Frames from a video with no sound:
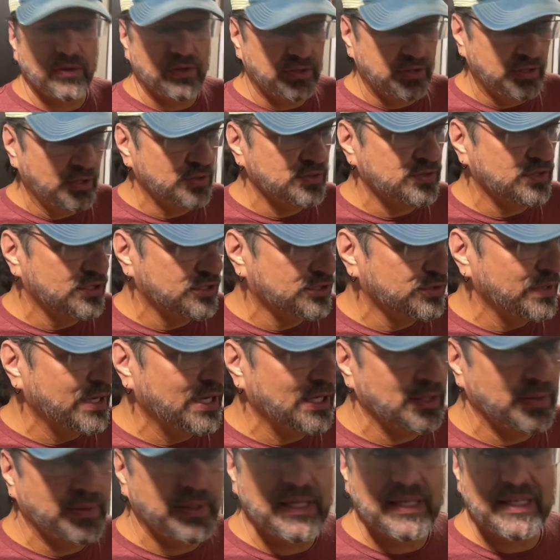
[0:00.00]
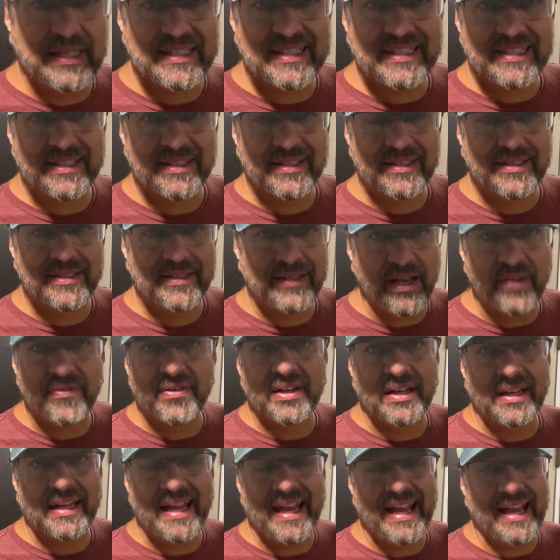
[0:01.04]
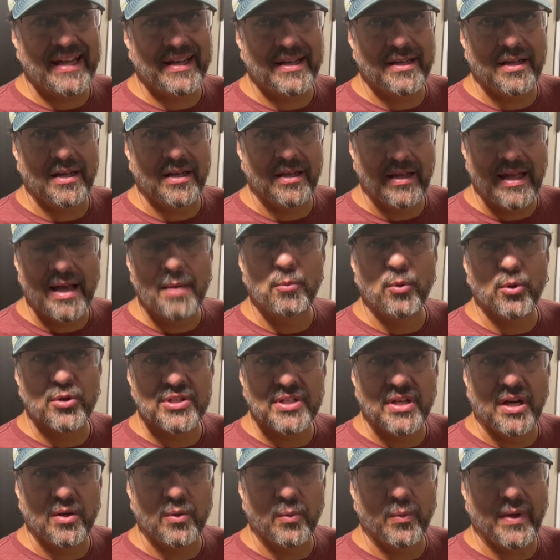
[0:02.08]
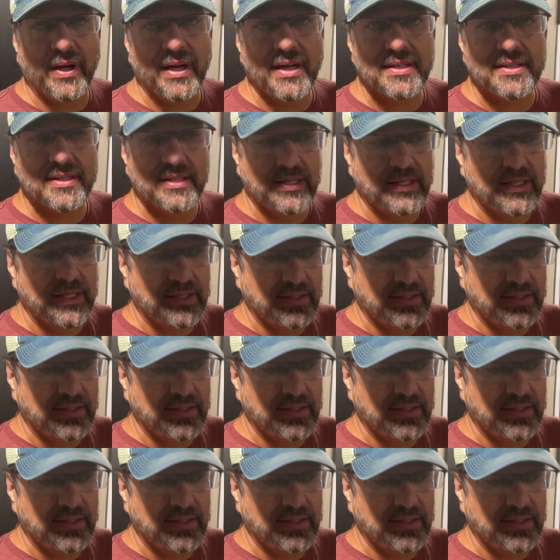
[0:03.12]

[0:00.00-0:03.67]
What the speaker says: the nose of the trailer, it has definitely added a lot more tongue weight.